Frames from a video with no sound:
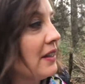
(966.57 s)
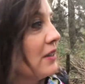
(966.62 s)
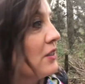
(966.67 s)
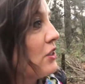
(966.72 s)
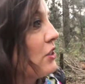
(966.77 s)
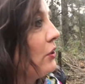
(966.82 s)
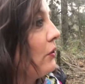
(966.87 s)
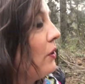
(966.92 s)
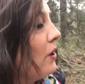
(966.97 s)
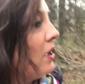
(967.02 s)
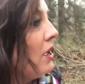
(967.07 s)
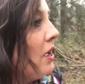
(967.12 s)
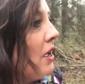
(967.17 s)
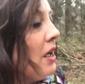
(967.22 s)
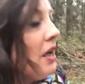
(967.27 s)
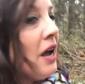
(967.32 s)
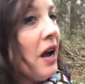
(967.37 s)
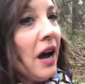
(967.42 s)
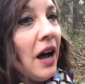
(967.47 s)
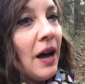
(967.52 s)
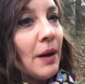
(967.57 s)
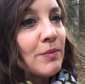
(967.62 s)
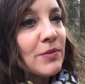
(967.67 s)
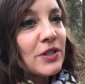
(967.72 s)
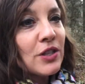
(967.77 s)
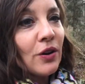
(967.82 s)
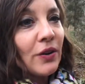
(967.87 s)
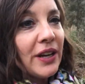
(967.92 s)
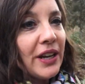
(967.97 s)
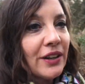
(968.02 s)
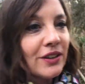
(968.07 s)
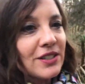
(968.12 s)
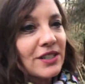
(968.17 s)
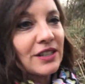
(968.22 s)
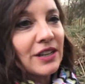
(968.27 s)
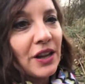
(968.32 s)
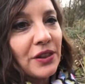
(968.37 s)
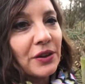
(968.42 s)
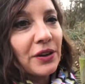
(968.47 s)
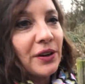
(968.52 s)
thing too. So here's
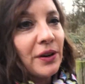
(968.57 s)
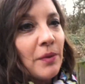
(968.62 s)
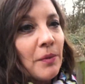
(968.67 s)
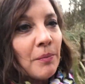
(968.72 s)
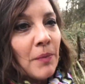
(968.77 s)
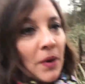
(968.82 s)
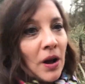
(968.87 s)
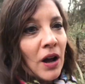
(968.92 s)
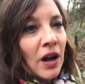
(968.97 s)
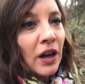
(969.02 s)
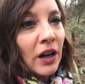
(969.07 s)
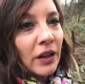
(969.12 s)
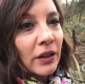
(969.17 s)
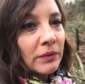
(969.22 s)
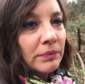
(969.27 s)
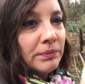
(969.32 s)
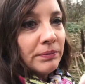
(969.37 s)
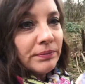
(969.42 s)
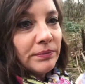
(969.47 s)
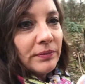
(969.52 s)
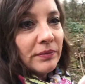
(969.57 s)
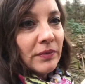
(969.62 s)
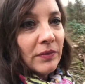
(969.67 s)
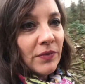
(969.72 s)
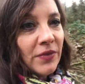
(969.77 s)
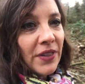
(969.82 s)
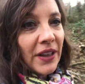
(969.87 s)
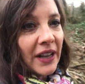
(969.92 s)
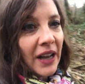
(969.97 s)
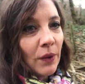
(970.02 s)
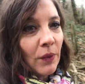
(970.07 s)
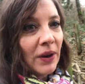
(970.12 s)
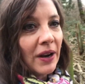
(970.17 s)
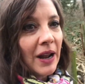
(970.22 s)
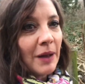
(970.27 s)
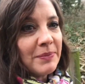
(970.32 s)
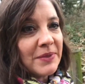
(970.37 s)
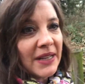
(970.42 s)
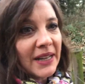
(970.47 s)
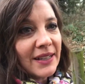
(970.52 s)
another thing I want
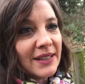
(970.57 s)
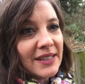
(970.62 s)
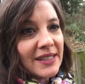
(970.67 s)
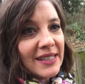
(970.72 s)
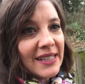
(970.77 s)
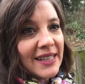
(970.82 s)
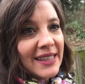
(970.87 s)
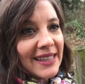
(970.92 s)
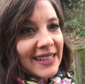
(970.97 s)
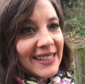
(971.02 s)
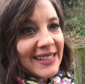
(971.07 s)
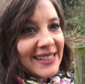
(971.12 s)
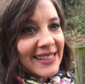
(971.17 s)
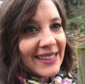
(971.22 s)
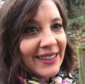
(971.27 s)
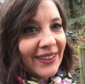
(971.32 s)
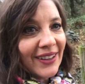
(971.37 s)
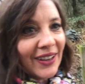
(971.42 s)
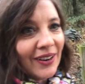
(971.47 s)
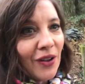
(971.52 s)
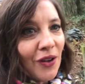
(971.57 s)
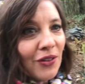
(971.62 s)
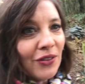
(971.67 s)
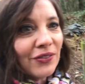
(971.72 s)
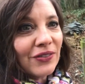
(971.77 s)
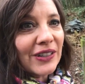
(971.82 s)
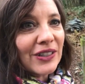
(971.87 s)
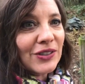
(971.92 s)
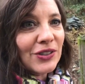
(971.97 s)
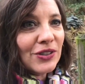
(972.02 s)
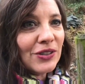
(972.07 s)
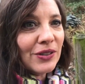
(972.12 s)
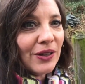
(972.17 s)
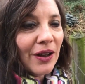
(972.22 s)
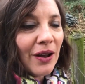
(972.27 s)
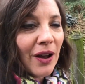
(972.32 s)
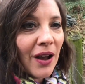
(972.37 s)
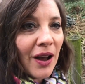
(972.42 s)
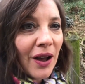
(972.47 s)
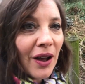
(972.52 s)
to update. See this? Look at all of these.
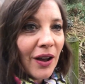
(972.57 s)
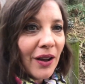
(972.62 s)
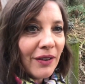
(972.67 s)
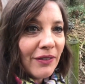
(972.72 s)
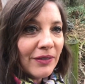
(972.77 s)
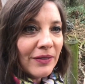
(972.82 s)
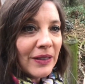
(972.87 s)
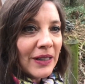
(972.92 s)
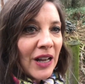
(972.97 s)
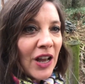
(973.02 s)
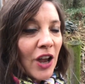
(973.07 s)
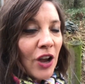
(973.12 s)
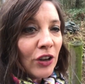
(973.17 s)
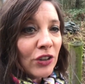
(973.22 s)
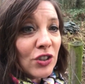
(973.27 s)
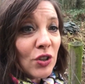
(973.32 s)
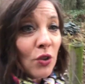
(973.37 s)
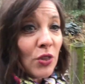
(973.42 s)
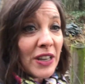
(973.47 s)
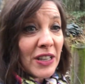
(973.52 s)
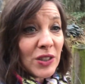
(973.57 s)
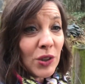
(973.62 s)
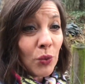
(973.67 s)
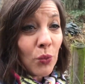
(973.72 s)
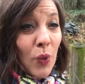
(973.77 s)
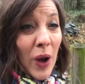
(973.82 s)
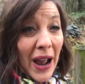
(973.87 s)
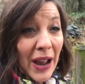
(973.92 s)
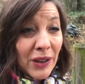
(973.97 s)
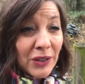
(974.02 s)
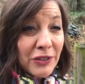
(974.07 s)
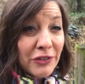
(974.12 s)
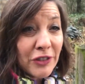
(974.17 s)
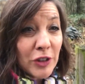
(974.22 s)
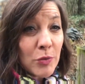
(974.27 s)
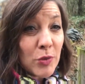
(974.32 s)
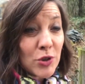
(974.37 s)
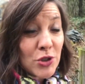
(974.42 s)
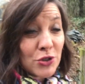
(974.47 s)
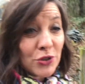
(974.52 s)
So these are wild
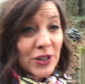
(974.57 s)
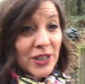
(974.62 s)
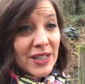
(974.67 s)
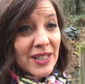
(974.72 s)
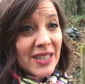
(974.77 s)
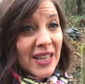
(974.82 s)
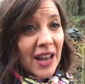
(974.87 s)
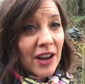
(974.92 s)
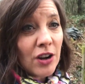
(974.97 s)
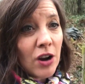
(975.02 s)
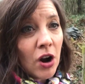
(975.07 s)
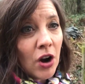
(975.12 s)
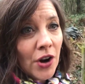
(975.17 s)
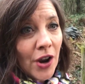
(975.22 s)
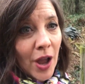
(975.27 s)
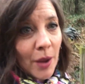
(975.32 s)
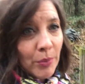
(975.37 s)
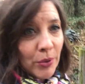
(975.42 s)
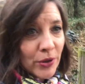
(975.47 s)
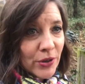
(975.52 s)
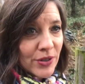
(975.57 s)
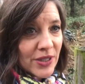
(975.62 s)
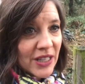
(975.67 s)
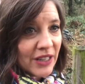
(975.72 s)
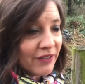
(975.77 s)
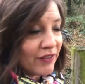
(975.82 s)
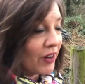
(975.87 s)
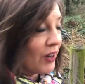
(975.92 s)
filbert trees that are not producing